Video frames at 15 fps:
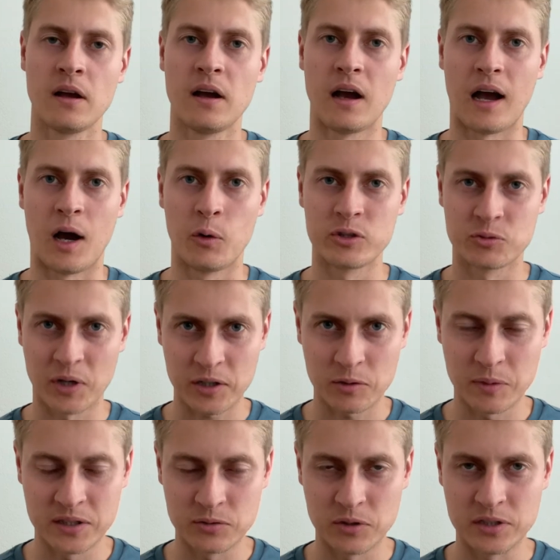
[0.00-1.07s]
I would
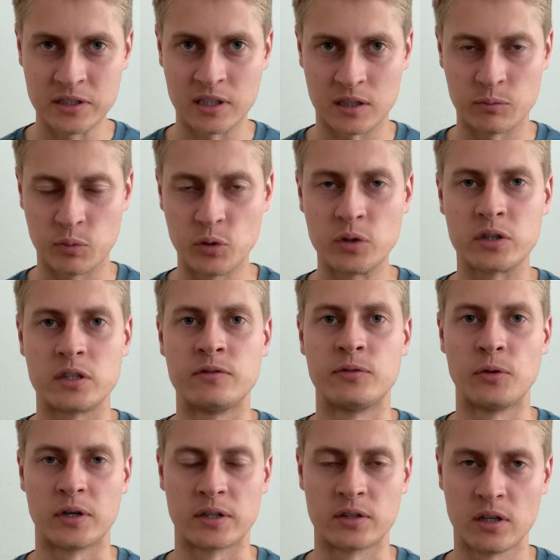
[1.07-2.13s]
recommend reading that book if you're
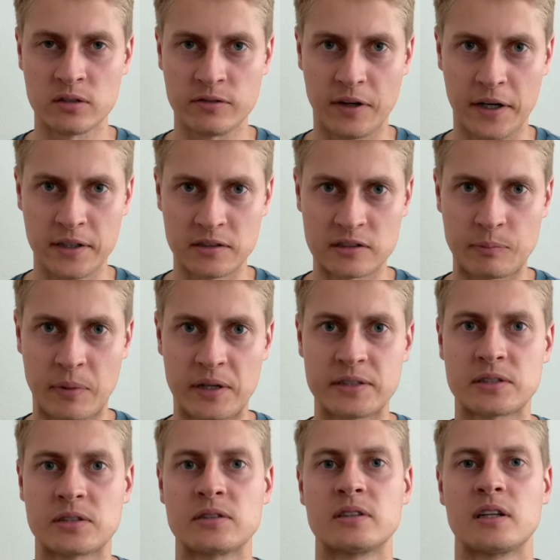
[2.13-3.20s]
a non-finance
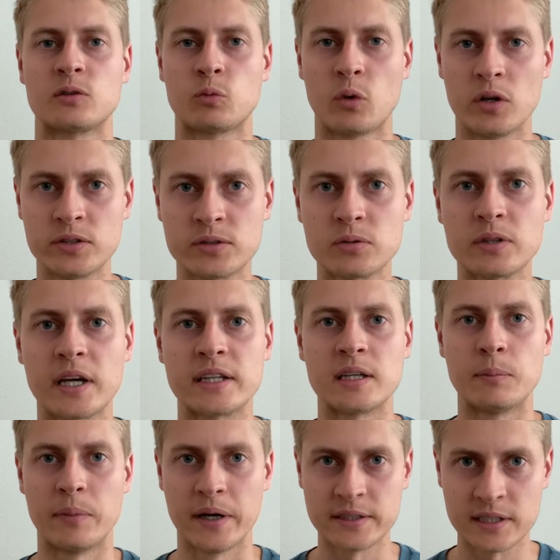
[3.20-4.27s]
person that wants to get a
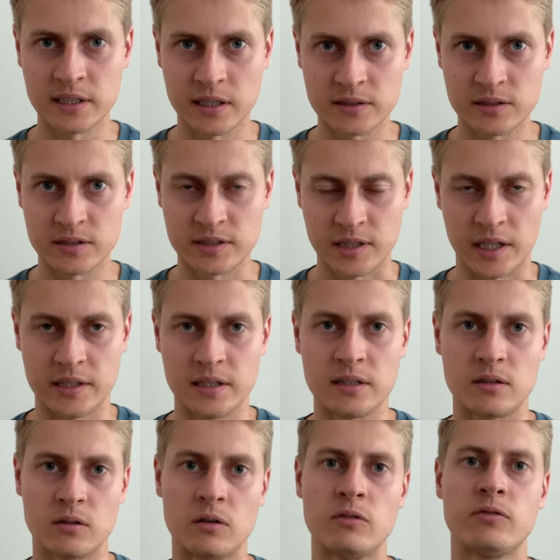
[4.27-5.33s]
basic understanding
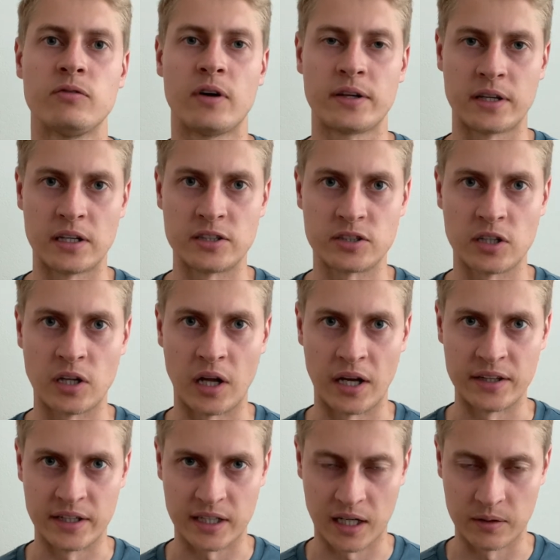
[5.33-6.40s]
of financial and
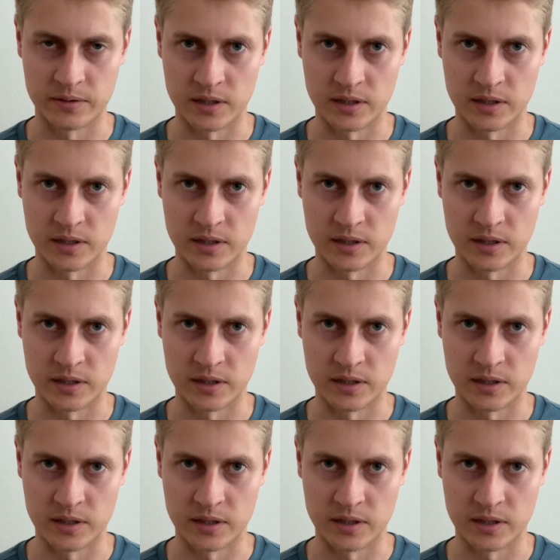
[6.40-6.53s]
accounting